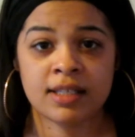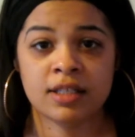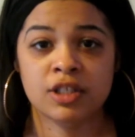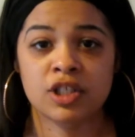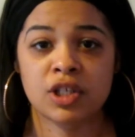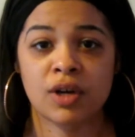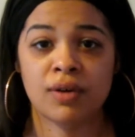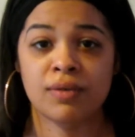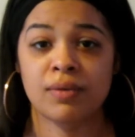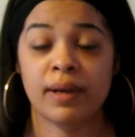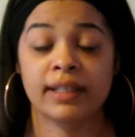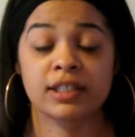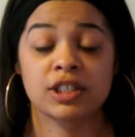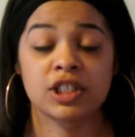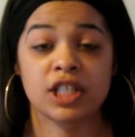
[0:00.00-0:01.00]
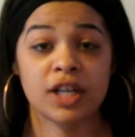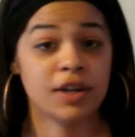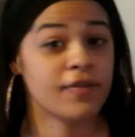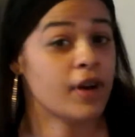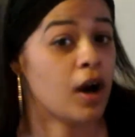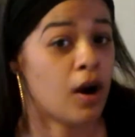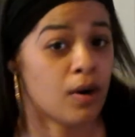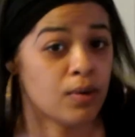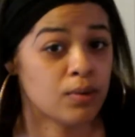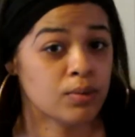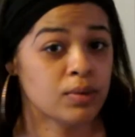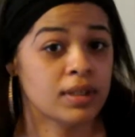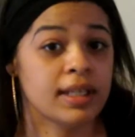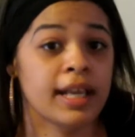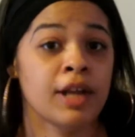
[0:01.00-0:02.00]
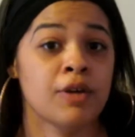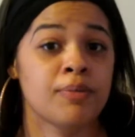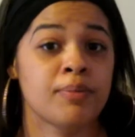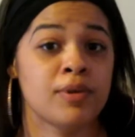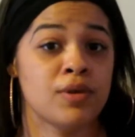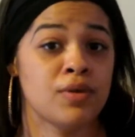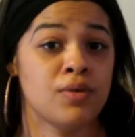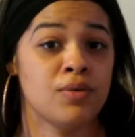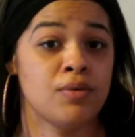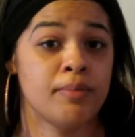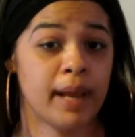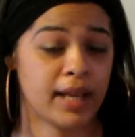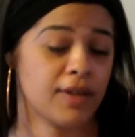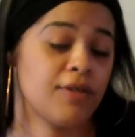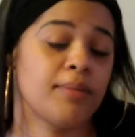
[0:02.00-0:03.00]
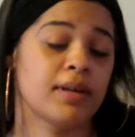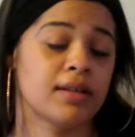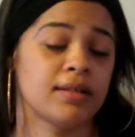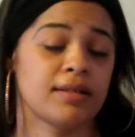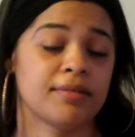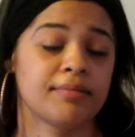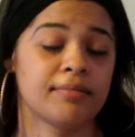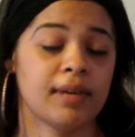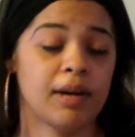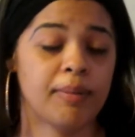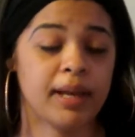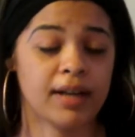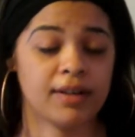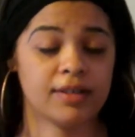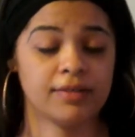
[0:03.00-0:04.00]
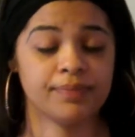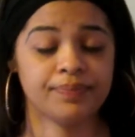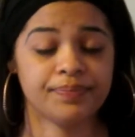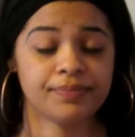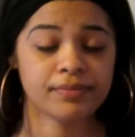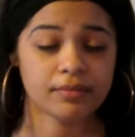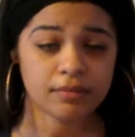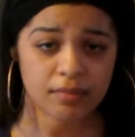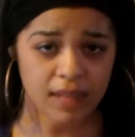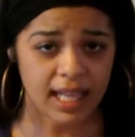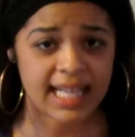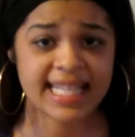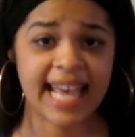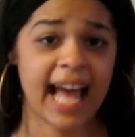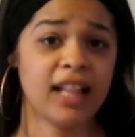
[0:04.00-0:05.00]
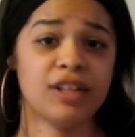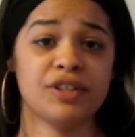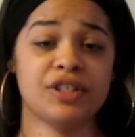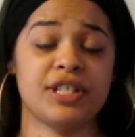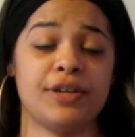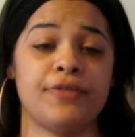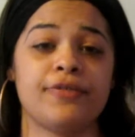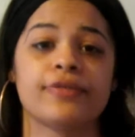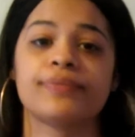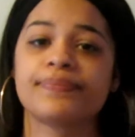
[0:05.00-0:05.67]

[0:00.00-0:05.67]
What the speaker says: to show and share of her own to help you make you become a better talent yourself.